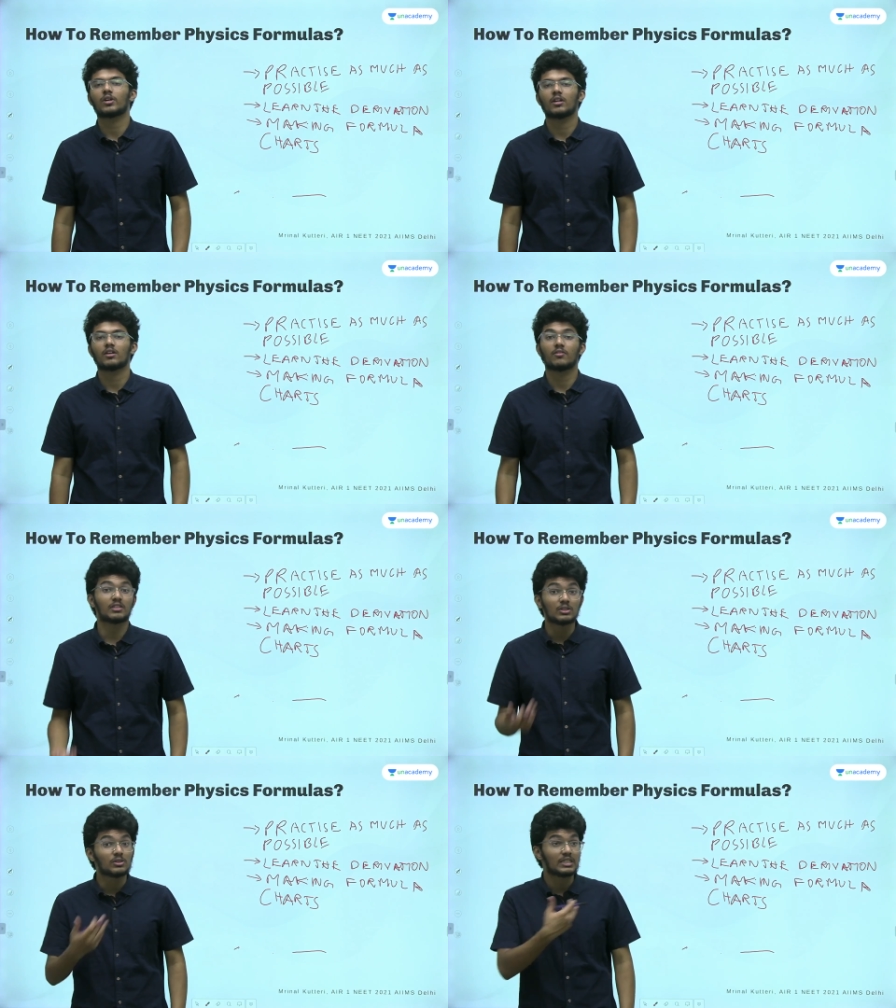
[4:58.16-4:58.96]
you can,
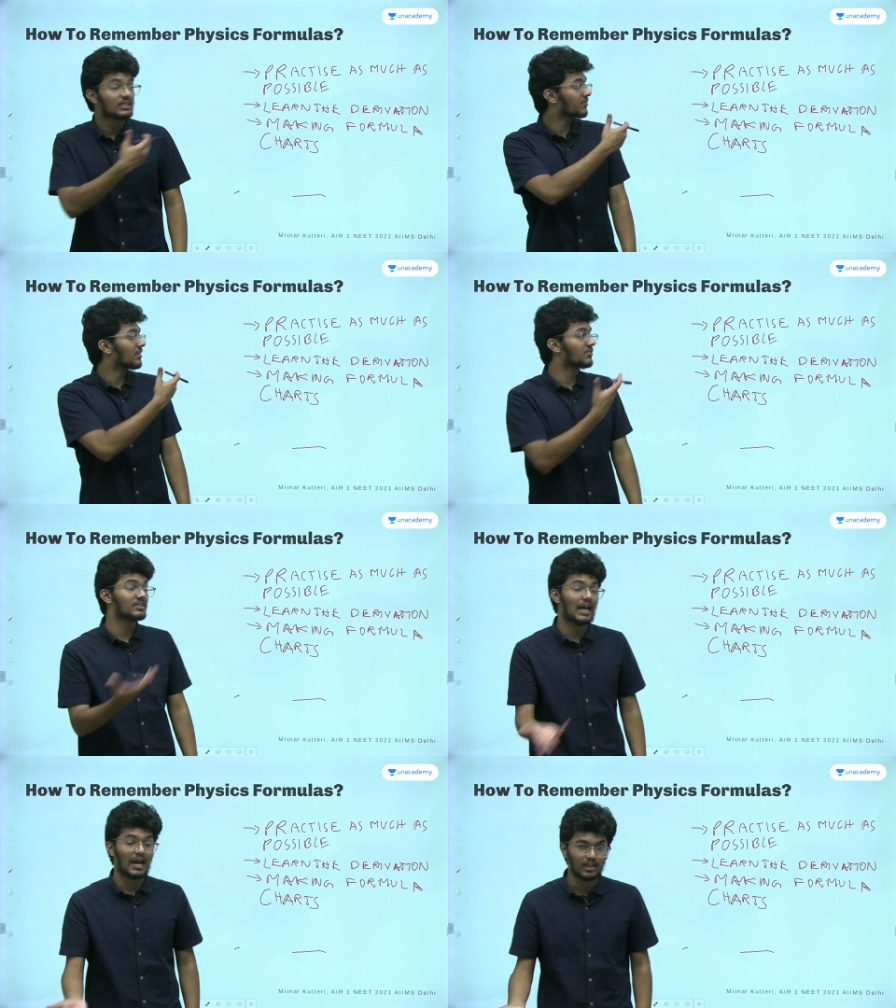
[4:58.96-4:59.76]
which these are the ways
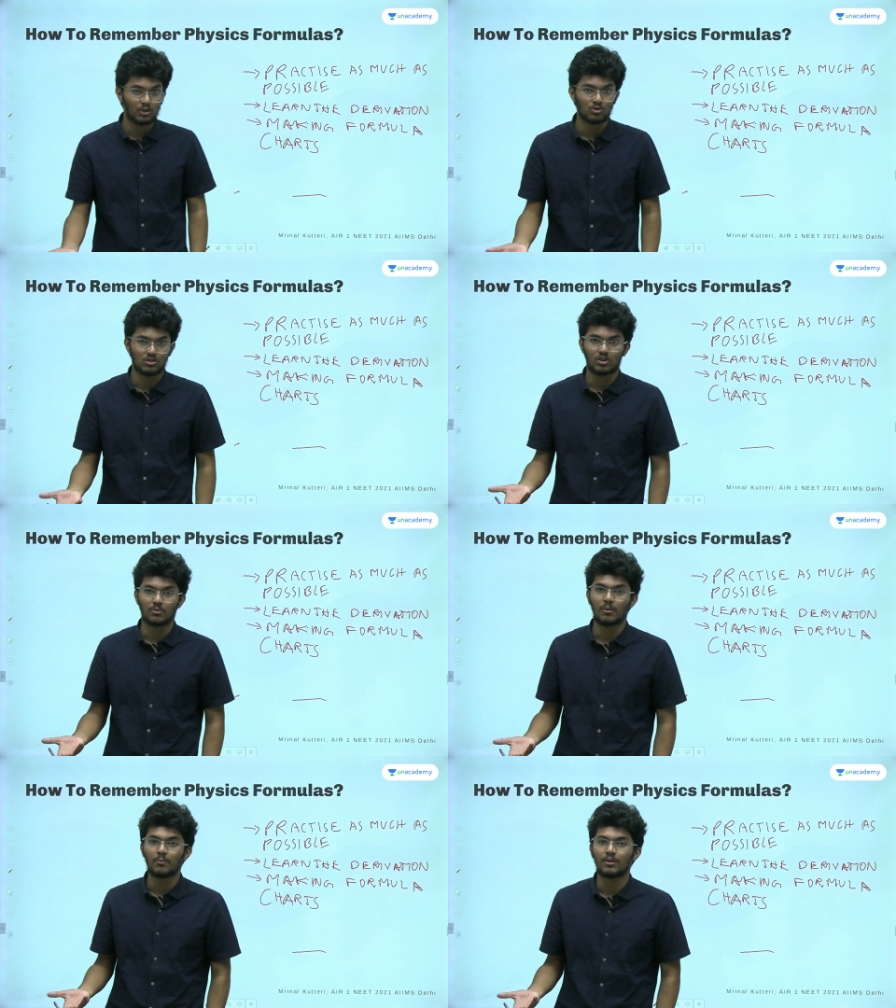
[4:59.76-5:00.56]
which I use to
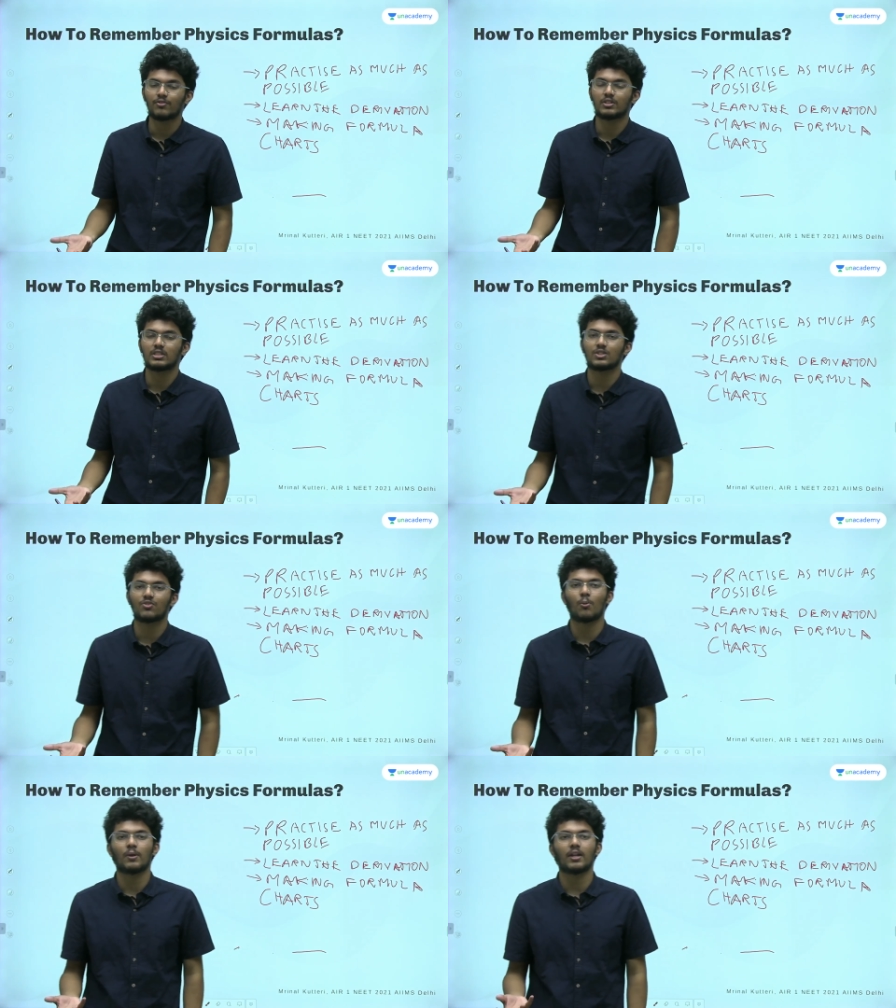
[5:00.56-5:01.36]
remember physics
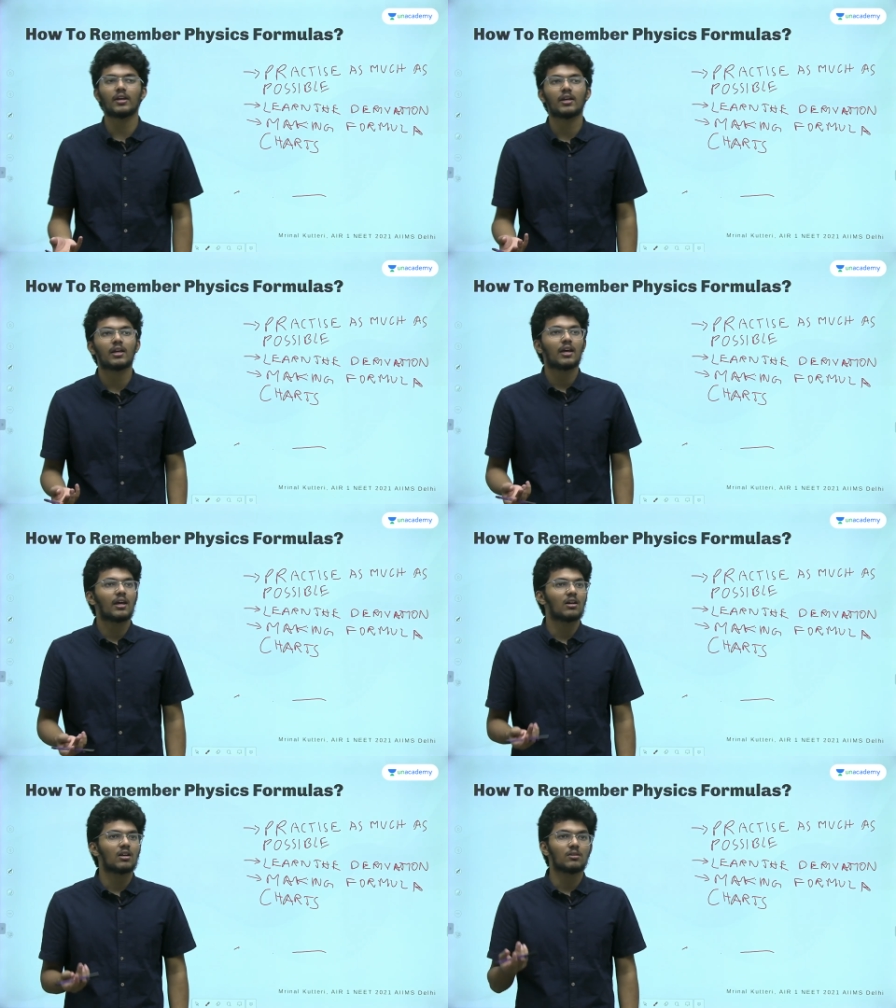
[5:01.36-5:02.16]
formulae.
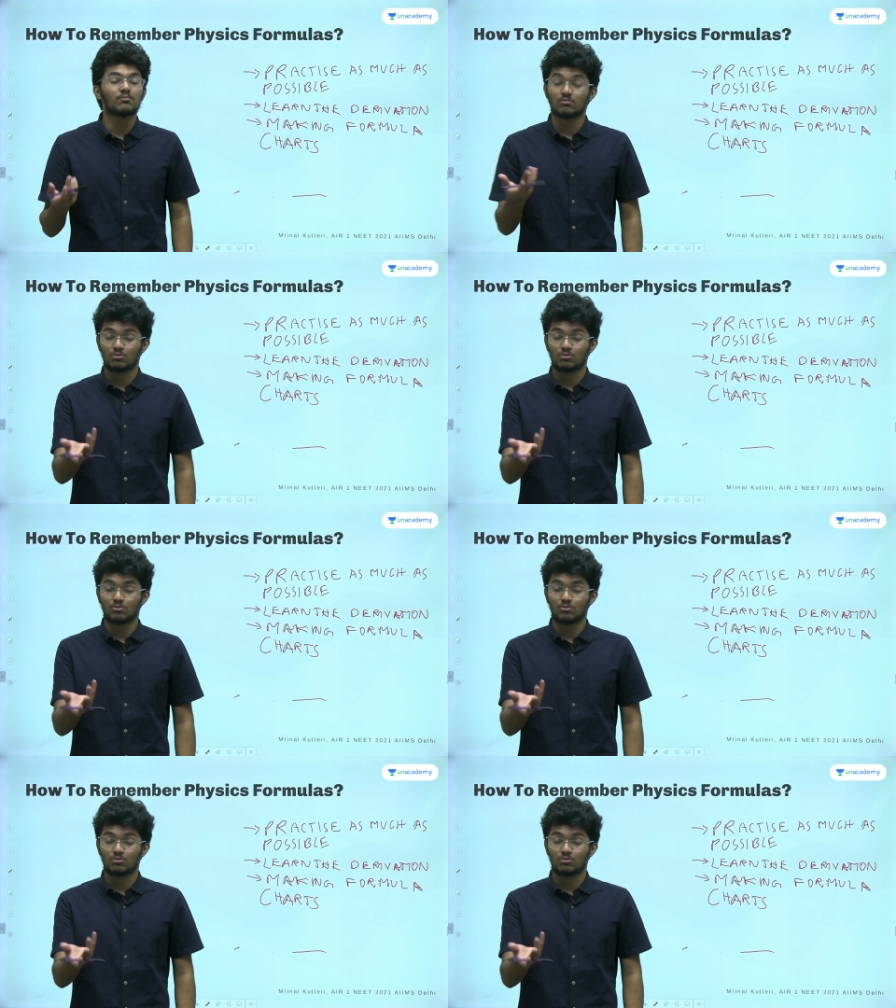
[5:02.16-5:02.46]
Um,